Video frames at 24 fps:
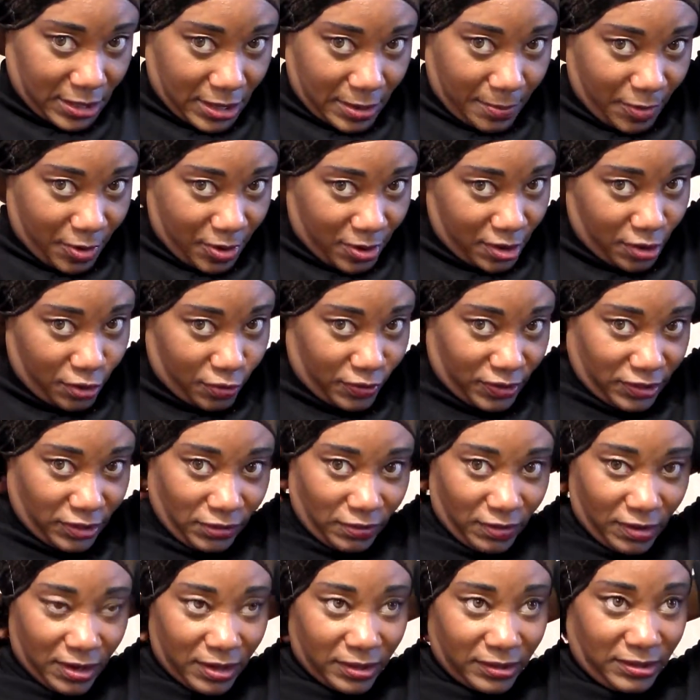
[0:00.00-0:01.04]
And I'm going to
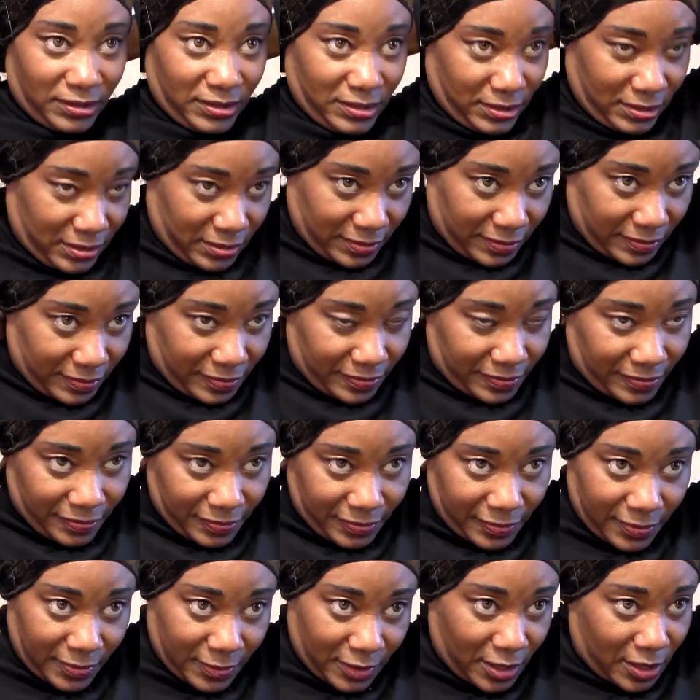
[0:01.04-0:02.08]
crisscross it.
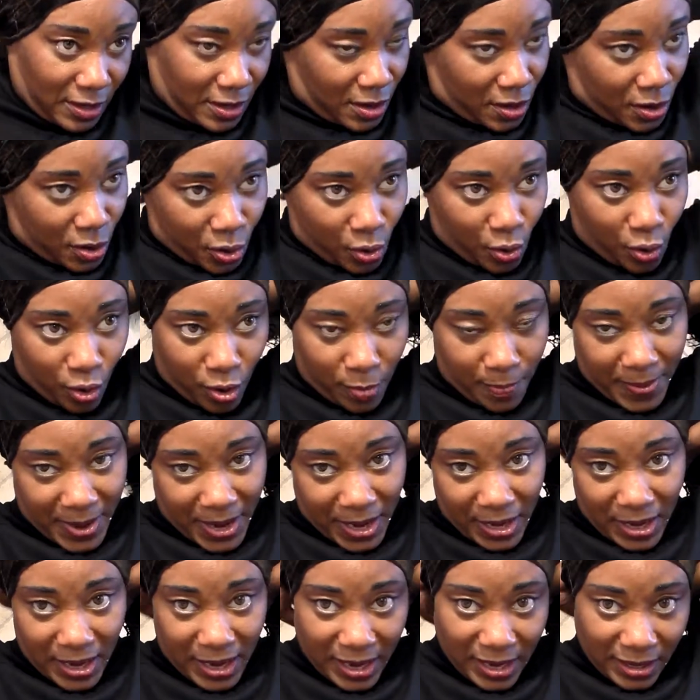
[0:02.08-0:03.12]
Or
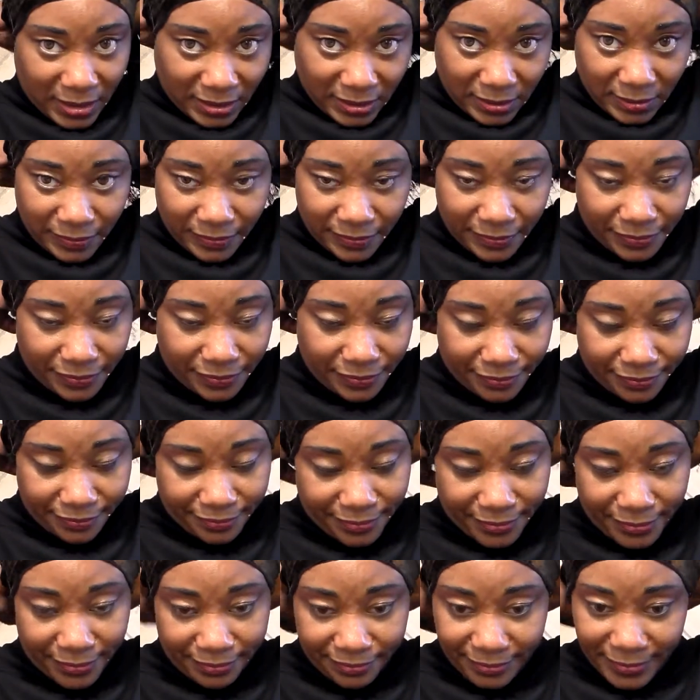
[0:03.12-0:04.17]
better yet,
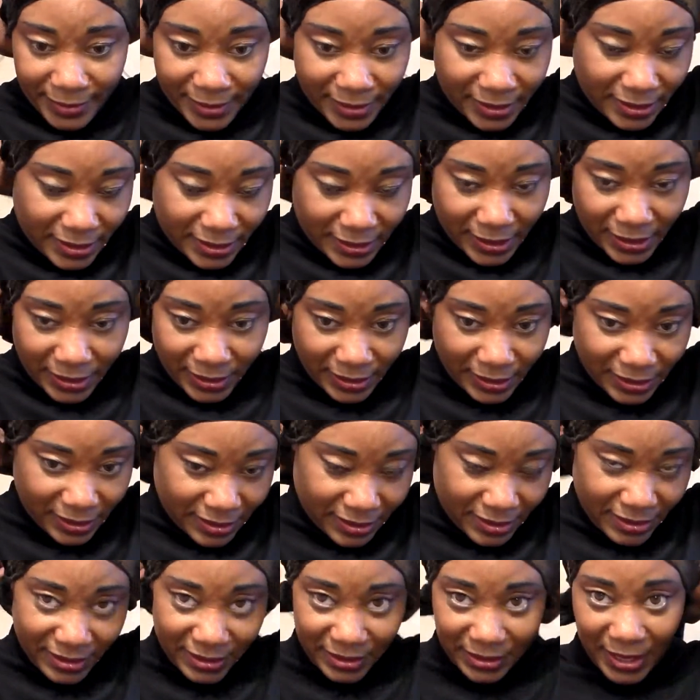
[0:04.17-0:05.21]

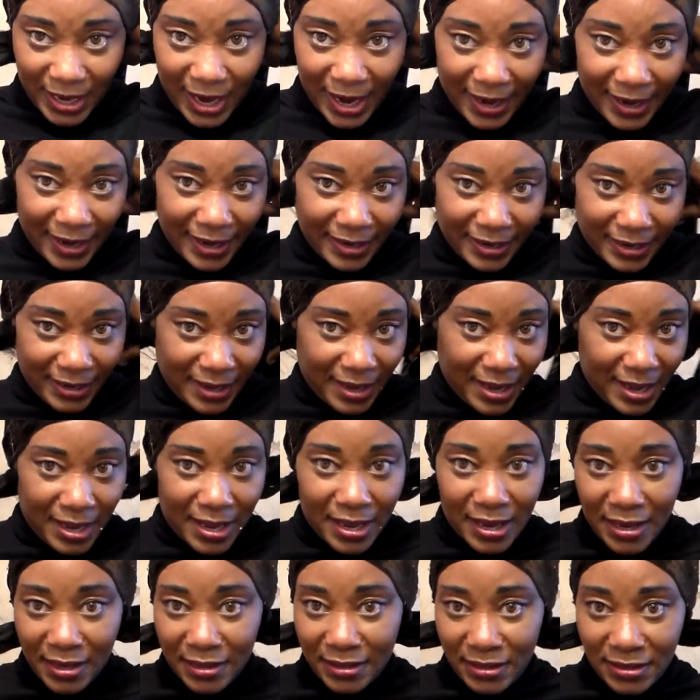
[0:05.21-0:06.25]
just tie it
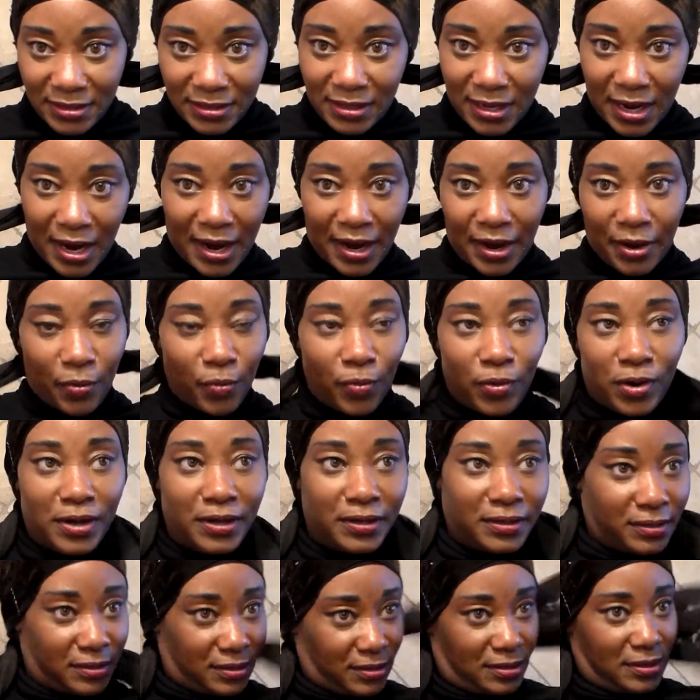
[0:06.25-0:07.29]

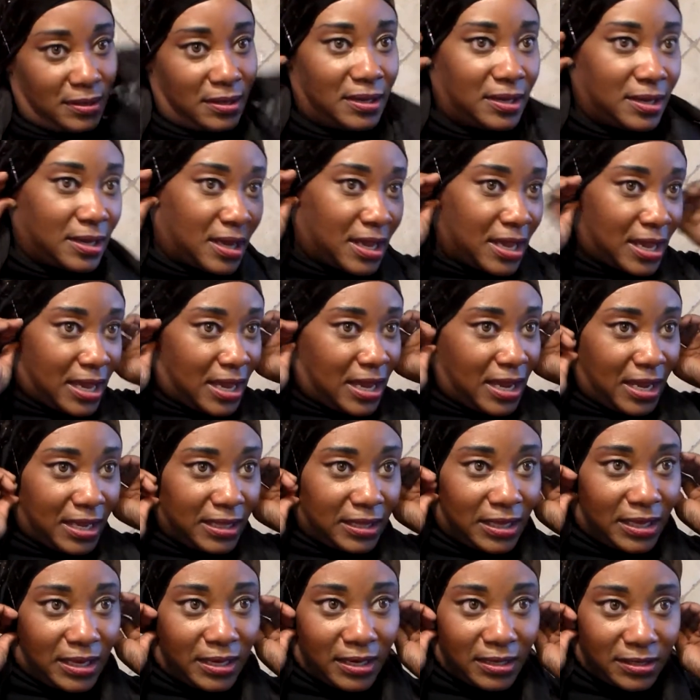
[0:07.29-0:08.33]
once.
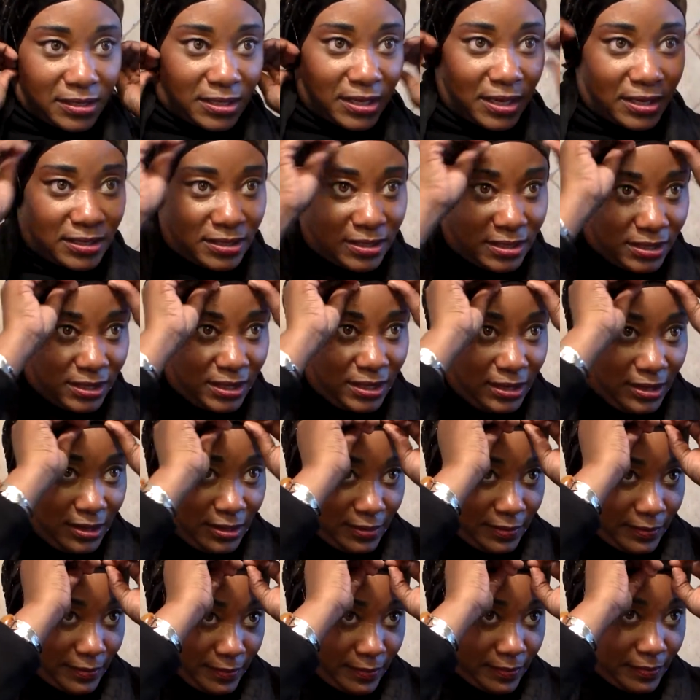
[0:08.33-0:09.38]
And then adjust
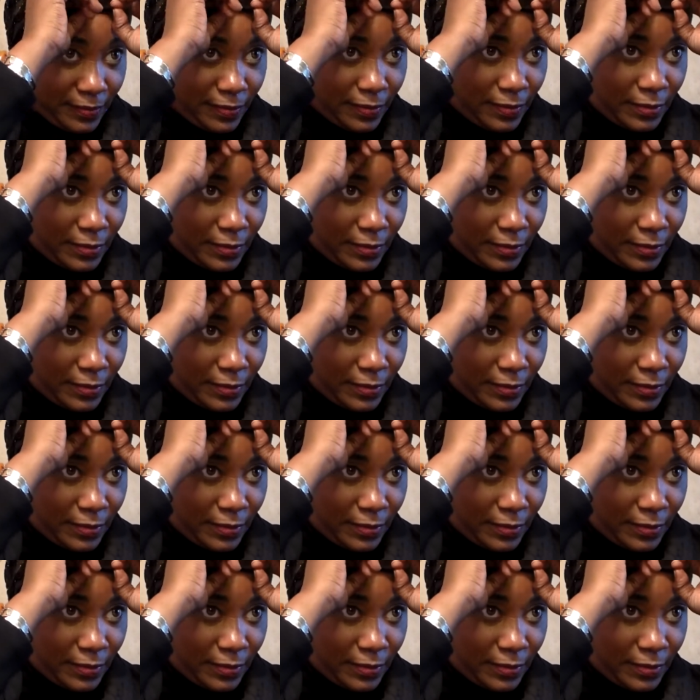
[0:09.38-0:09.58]
it.